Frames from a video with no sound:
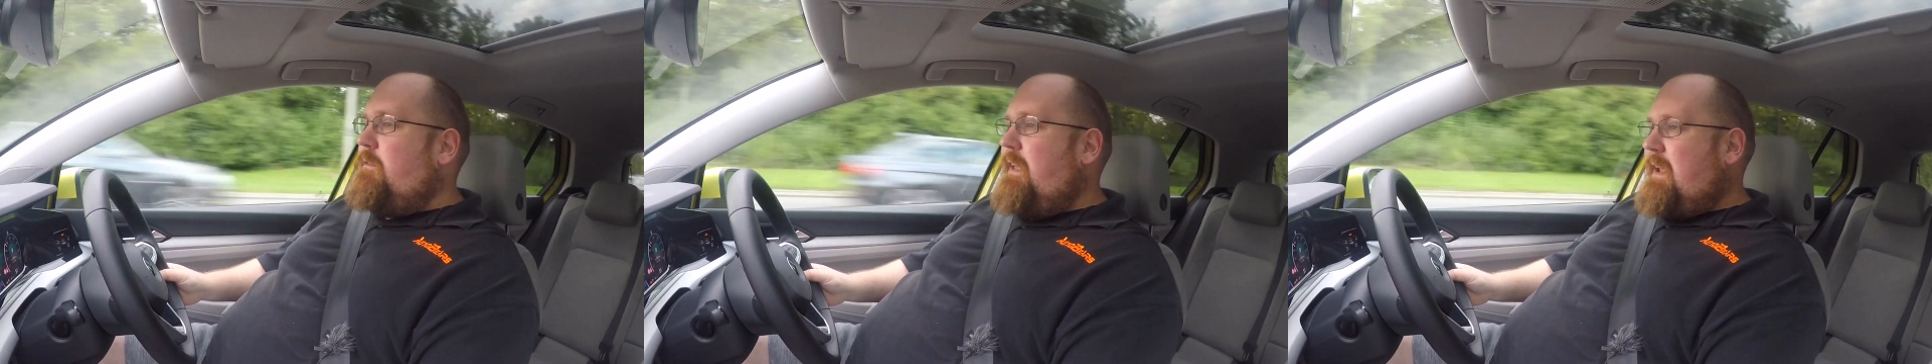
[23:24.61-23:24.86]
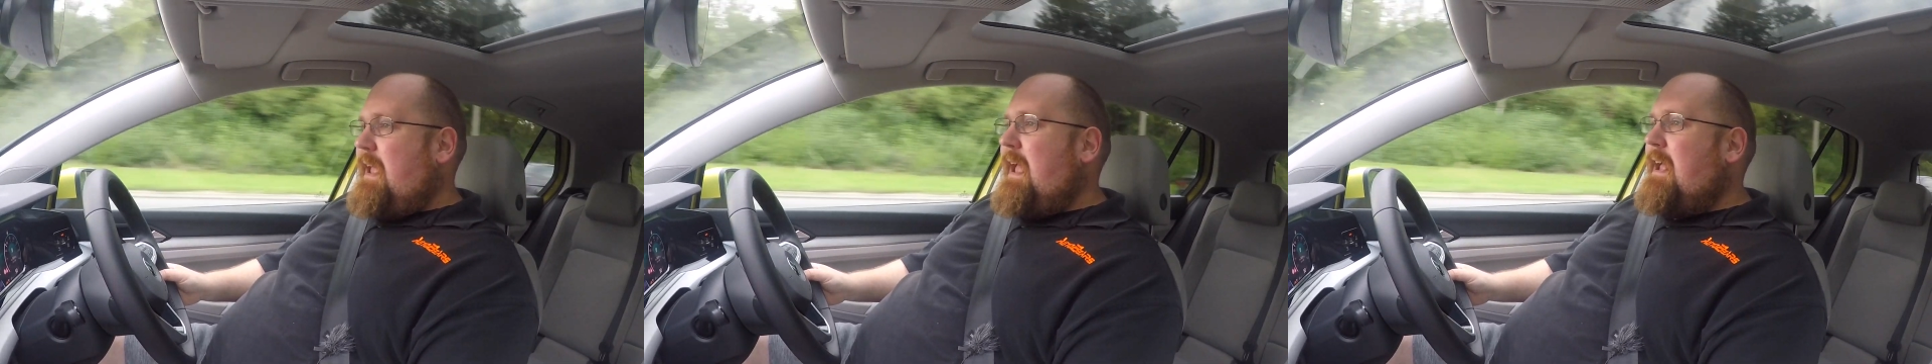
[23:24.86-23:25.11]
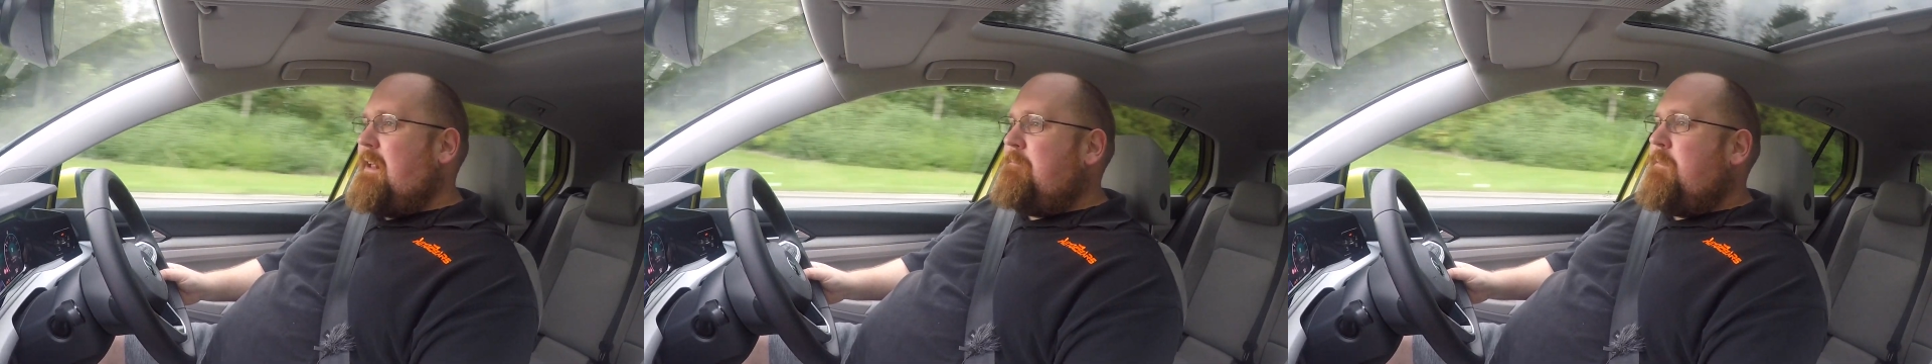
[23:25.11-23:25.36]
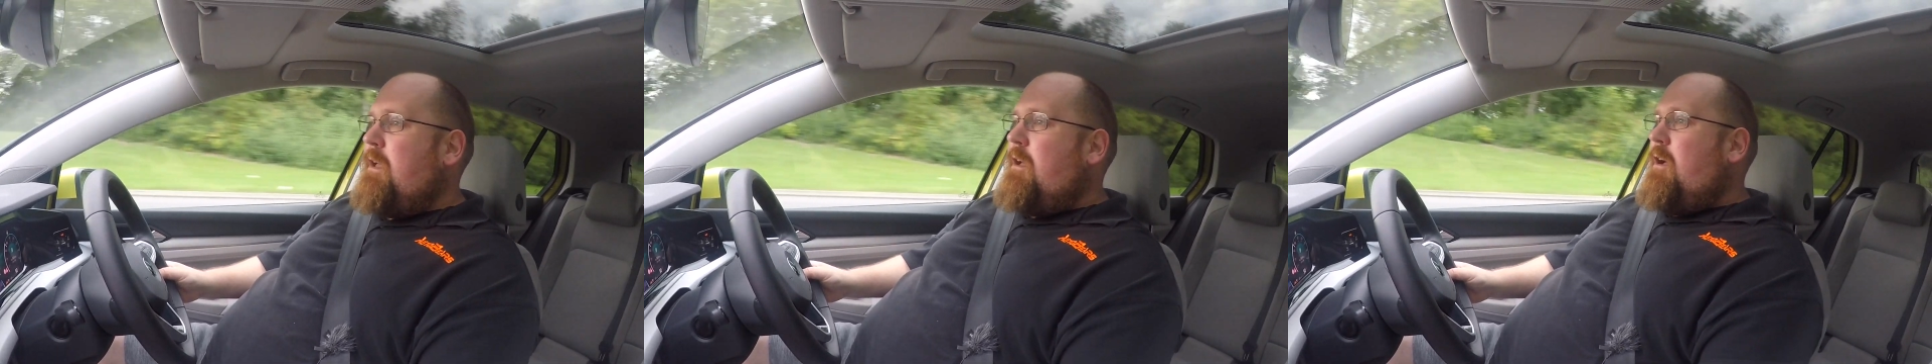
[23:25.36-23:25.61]
the king
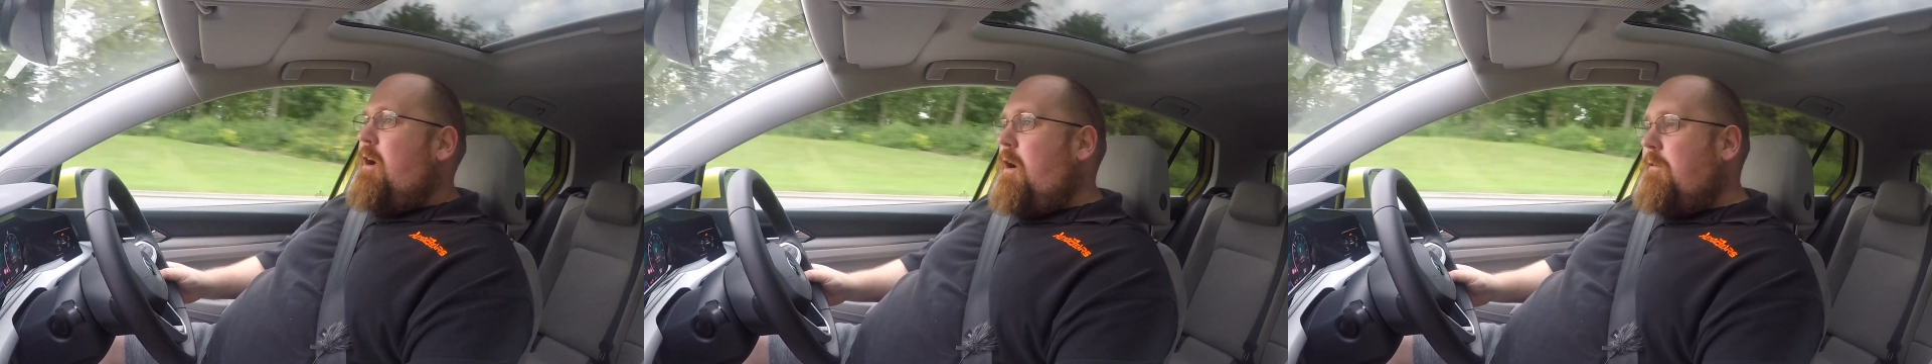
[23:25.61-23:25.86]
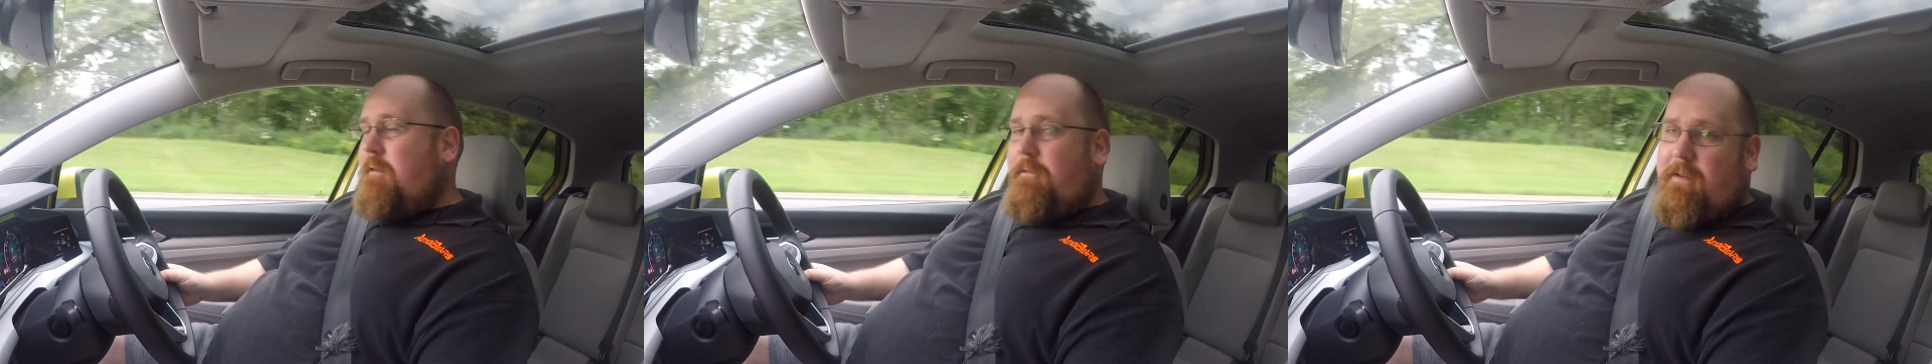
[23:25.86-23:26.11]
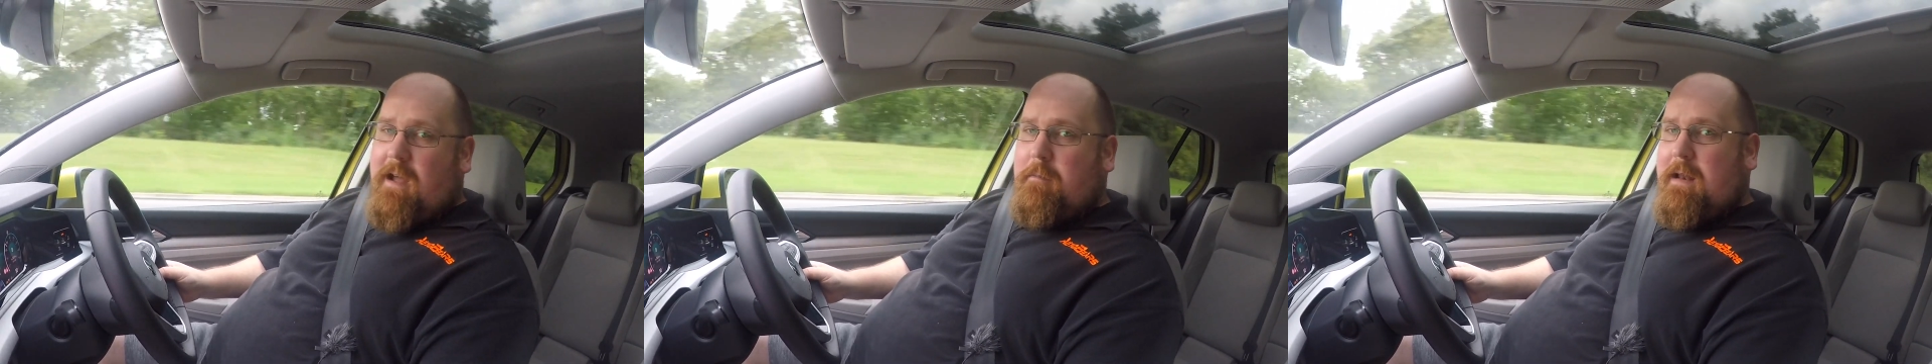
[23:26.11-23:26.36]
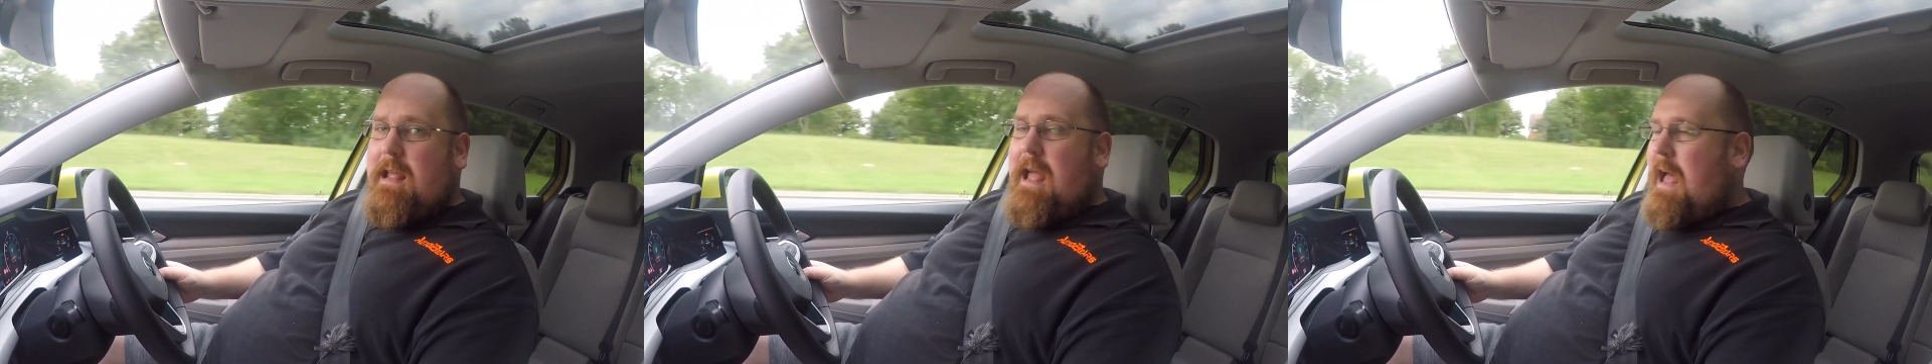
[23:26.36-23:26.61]
of the
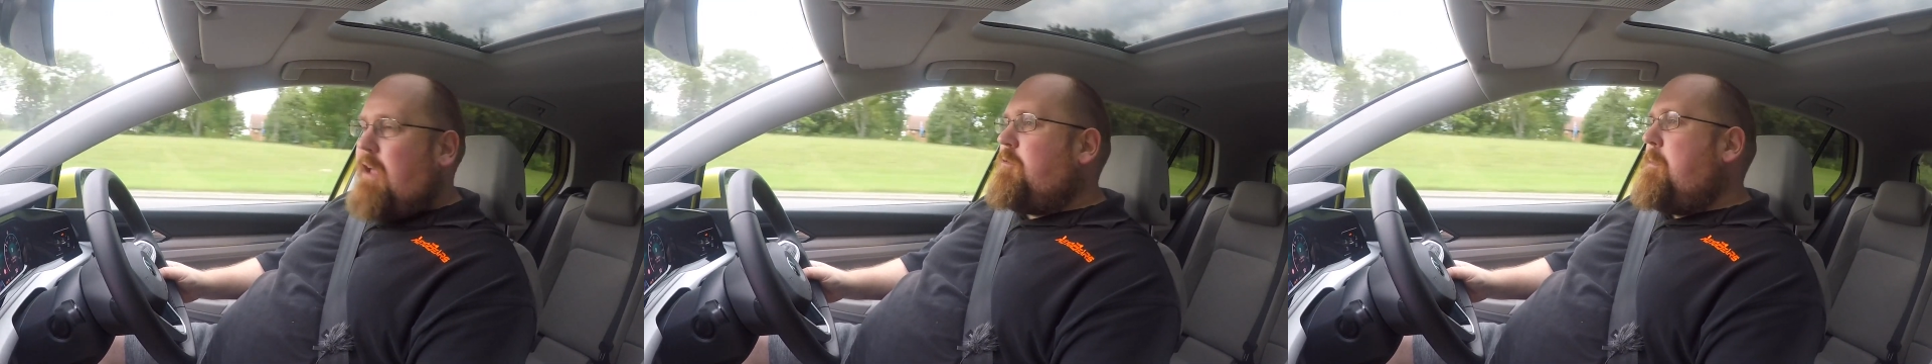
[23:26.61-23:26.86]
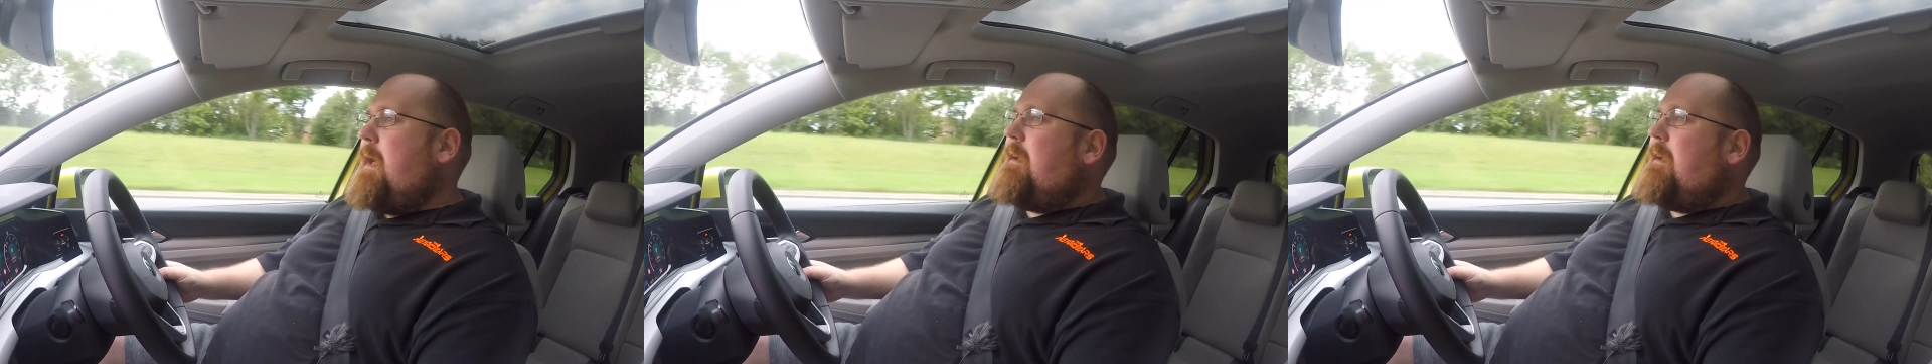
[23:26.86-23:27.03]
family hatchback